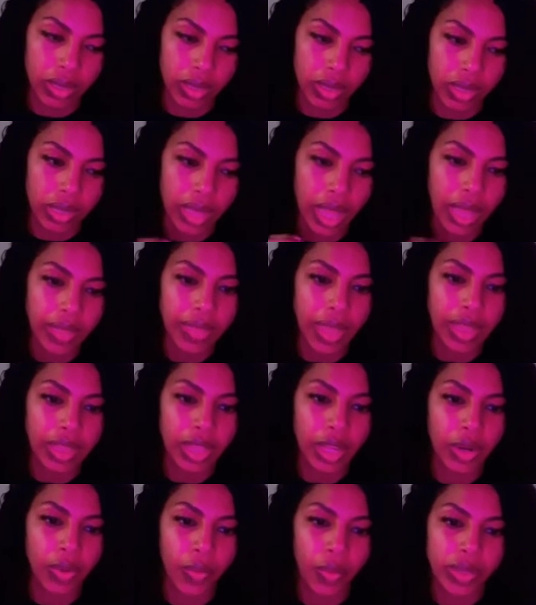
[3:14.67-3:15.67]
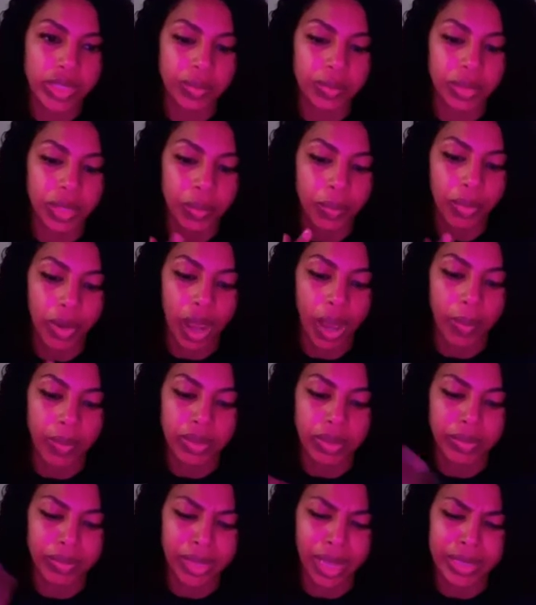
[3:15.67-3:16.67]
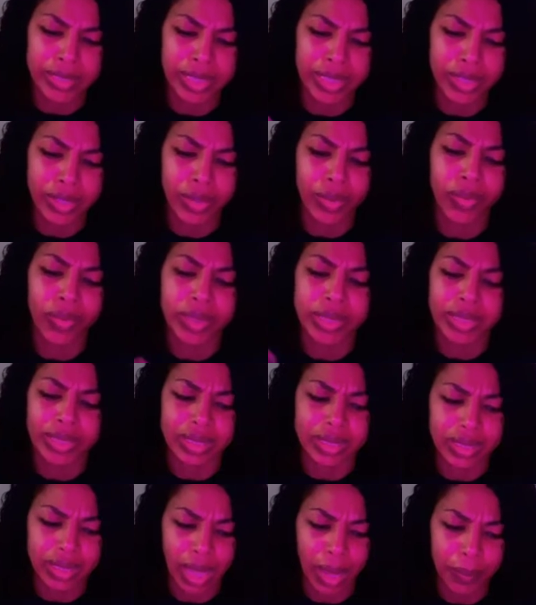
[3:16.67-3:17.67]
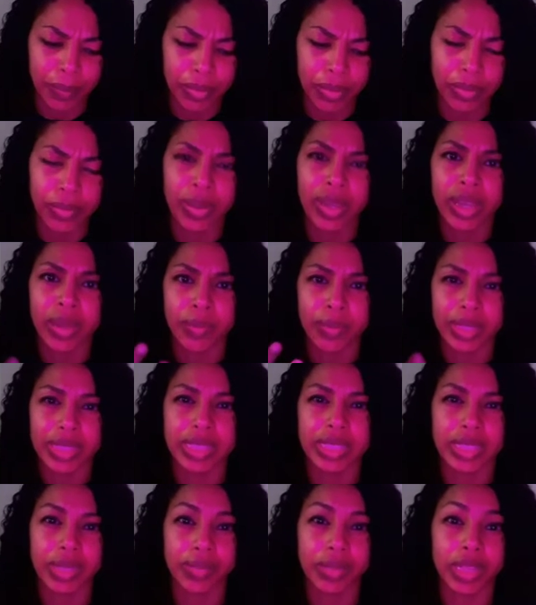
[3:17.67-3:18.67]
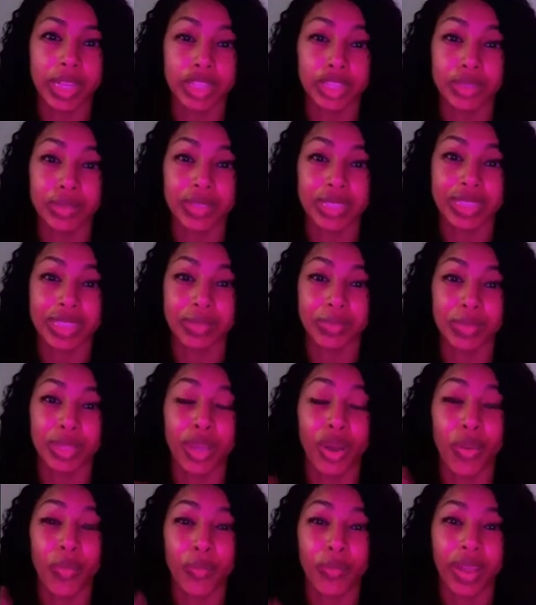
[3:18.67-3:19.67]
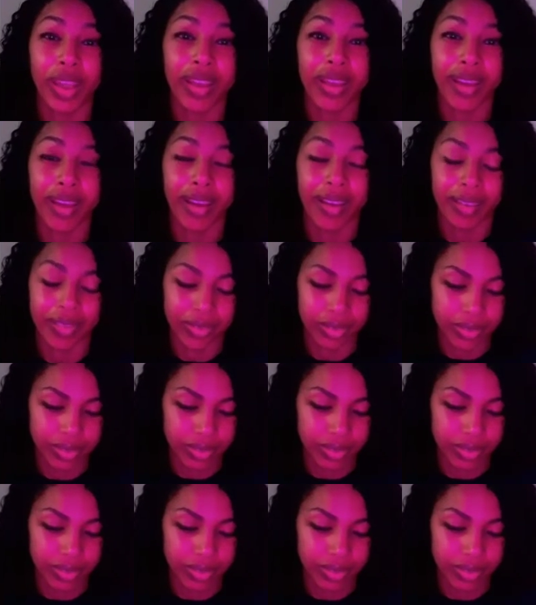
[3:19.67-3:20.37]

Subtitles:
Not that they're going to be a problem, not that they're going to stop you, but this is something that you need to be aware of.